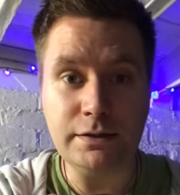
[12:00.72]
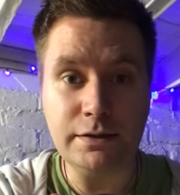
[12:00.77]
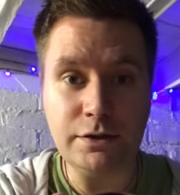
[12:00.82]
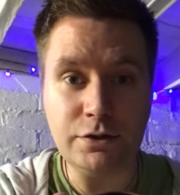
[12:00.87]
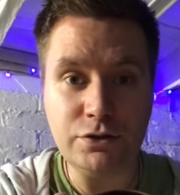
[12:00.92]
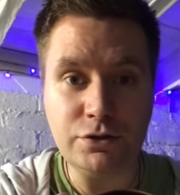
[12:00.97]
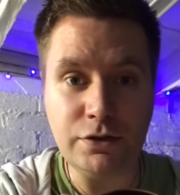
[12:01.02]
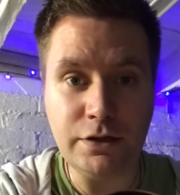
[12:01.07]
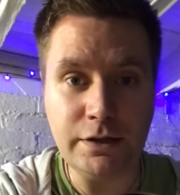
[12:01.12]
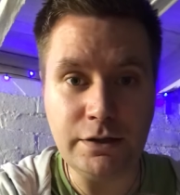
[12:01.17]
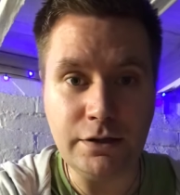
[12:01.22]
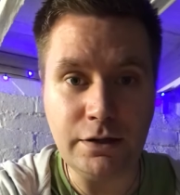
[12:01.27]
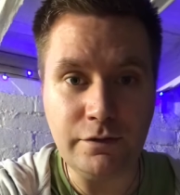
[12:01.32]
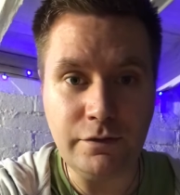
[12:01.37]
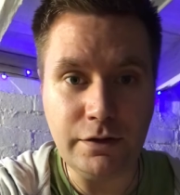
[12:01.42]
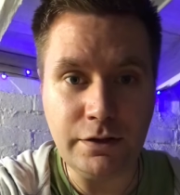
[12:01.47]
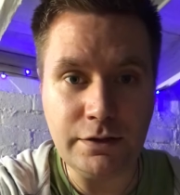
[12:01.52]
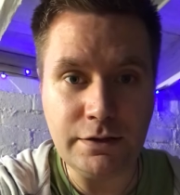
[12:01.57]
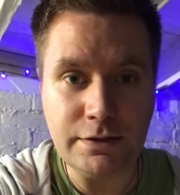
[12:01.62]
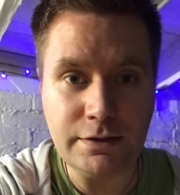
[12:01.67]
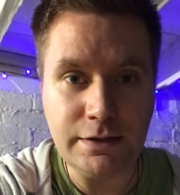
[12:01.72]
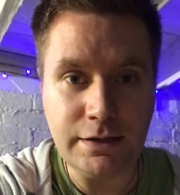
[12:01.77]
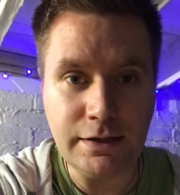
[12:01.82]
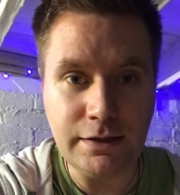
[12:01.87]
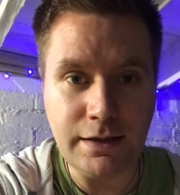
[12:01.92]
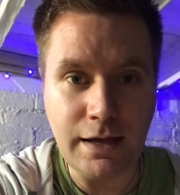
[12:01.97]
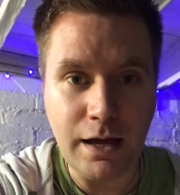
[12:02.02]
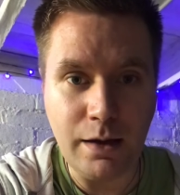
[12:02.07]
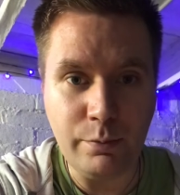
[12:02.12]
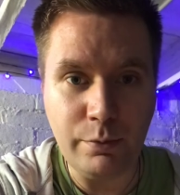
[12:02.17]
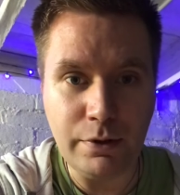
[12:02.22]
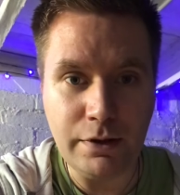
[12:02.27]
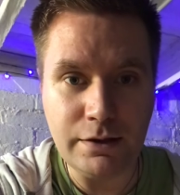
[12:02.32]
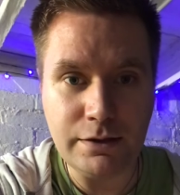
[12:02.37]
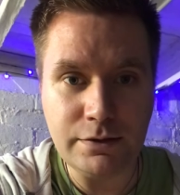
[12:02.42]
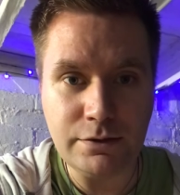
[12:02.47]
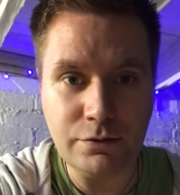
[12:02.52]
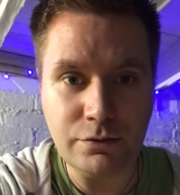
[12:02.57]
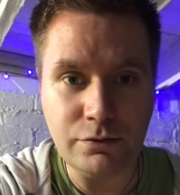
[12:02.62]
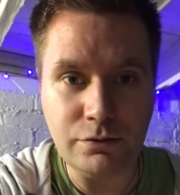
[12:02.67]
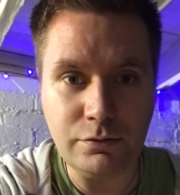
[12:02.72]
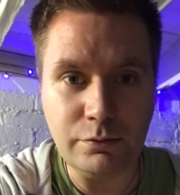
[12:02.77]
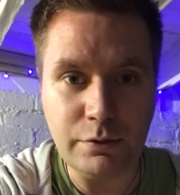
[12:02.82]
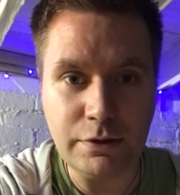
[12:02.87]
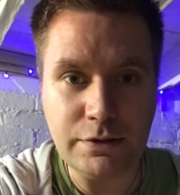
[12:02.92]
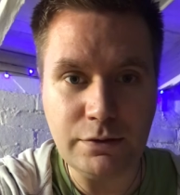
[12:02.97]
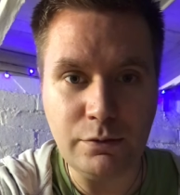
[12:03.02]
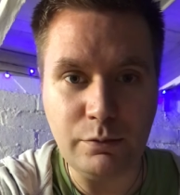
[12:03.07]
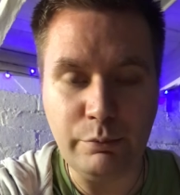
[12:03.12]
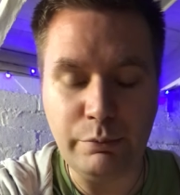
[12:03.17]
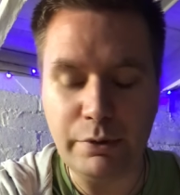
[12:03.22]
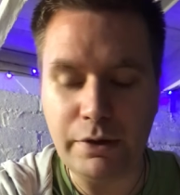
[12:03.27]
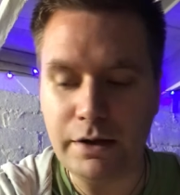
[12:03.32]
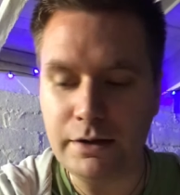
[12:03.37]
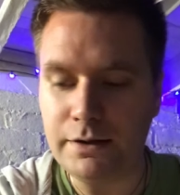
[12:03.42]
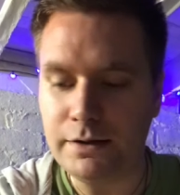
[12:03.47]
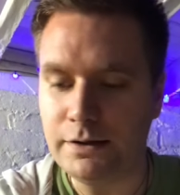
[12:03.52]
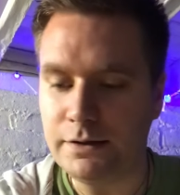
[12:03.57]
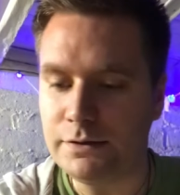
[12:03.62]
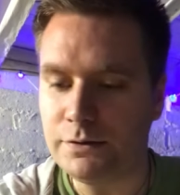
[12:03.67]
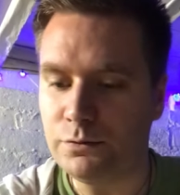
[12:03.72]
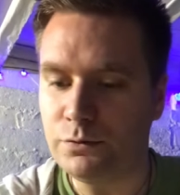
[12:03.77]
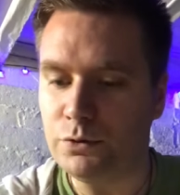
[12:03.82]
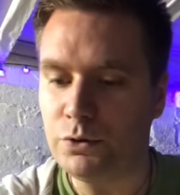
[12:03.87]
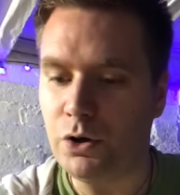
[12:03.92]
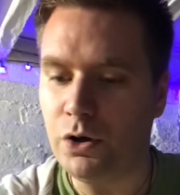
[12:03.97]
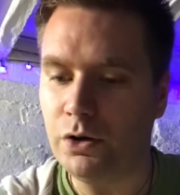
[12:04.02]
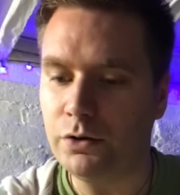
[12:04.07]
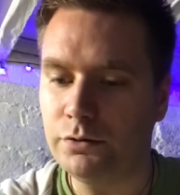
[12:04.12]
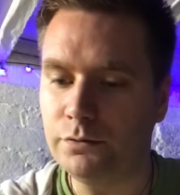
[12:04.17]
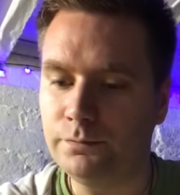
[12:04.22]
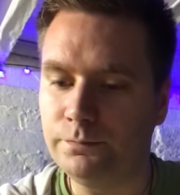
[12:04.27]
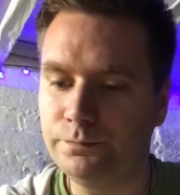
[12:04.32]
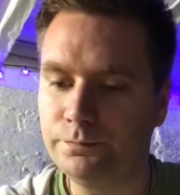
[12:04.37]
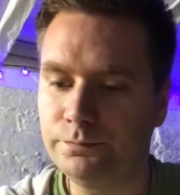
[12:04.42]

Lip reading: literally, I don't know if you can see that, but it's all burnt and it's all gone.